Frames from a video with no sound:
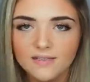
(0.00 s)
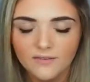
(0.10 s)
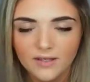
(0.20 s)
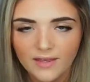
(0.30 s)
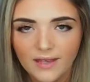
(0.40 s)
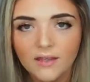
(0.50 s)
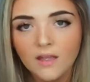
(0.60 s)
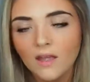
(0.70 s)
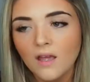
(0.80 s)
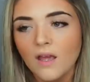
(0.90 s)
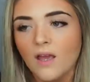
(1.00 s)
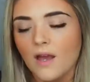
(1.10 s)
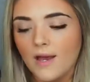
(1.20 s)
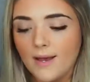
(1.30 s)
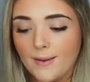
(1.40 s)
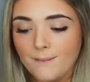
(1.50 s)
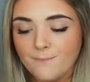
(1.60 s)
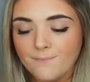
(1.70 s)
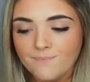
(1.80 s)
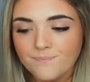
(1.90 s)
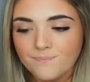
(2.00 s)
and stuff like that. Um,